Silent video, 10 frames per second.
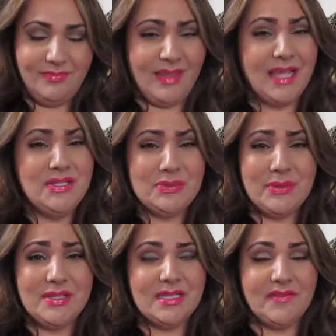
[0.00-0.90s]
I used to
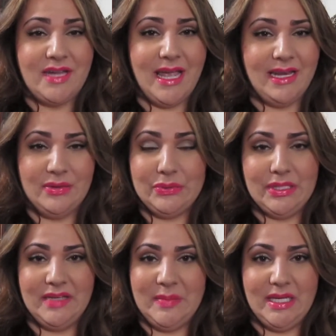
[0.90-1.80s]
wear this every day. It didn't
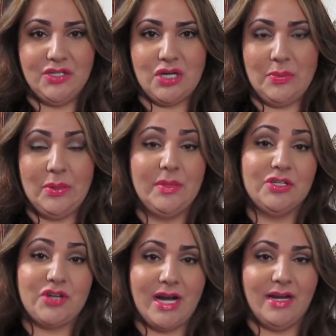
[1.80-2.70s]
really give me any trouble. I'm going
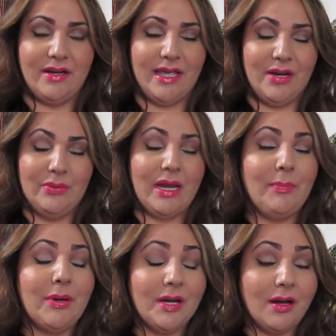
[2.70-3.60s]
to try it out again. And when I
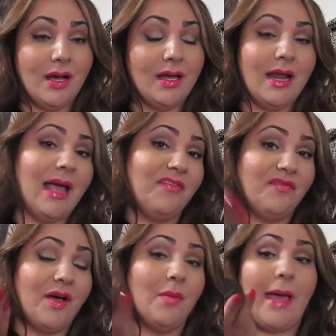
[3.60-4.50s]
put it on, I
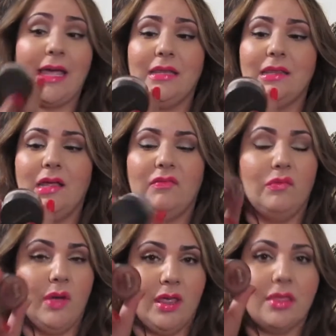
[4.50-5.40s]
fell back in love
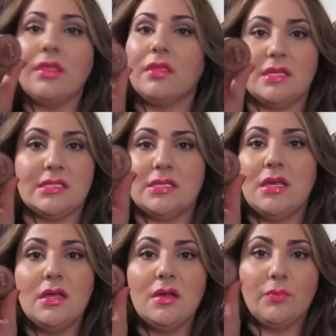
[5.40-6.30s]
with this
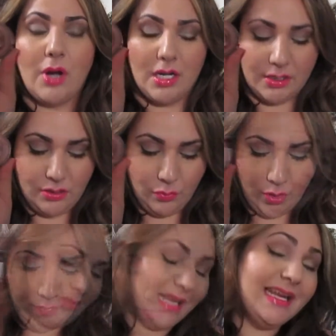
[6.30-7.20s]
product, the
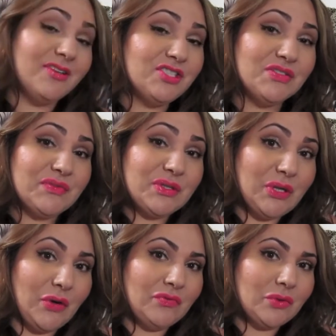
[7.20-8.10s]
Warmth. Now, just for an
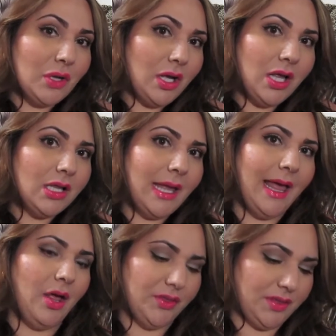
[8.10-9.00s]
overall
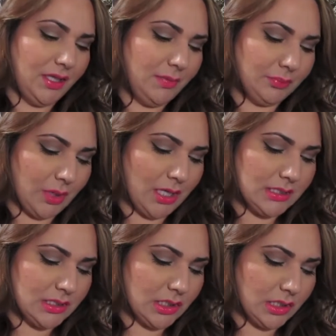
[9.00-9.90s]
healthy
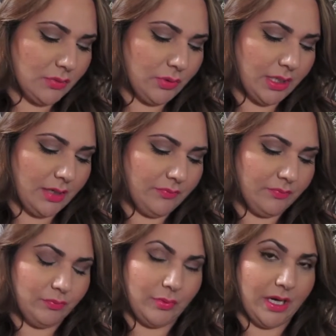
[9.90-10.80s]
bronzer, when I
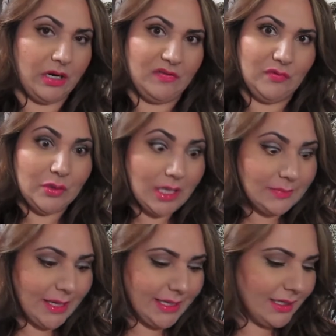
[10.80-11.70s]
wear
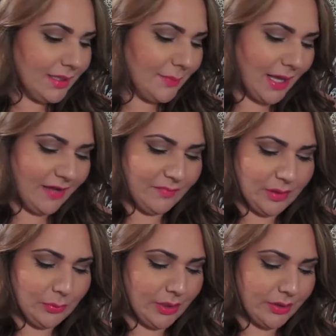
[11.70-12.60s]
full-on makeup, I've
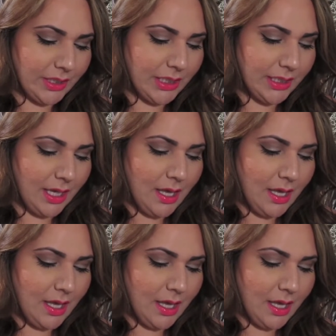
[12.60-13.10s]
been wearing